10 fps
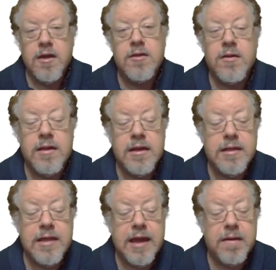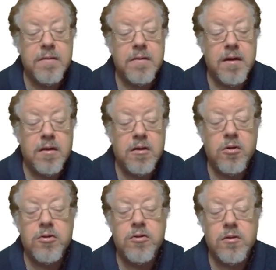So let's take a
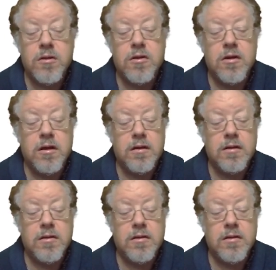closer look.